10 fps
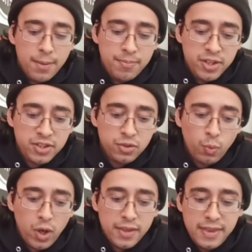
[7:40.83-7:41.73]
This is
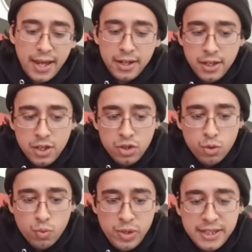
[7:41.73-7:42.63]
one that
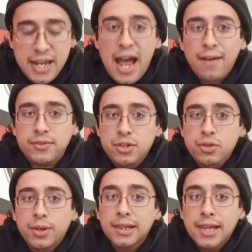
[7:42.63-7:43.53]
you really have to
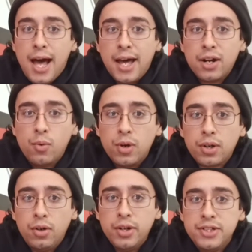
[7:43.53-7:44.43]
do a lot of
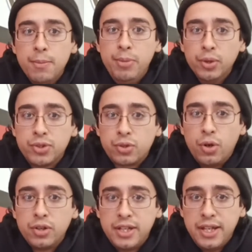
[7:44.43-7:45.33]
work on to build
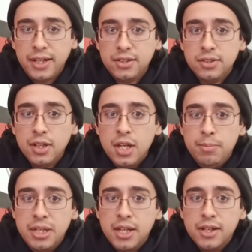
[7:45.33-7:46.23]
strong kicks,
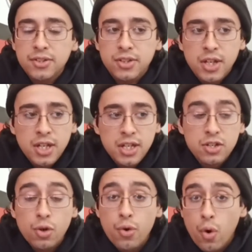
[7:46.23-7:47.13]
because in
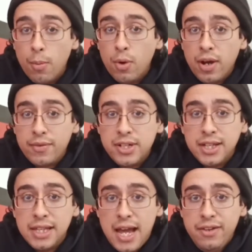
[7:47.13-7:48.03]
your normal everyday
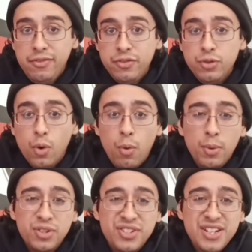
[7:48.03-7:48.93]
life, you
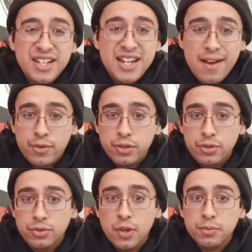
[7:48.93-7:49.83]
almost never
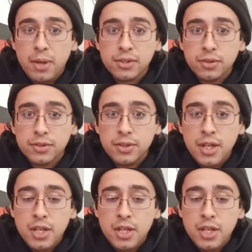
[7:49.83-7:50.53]
use those muscles.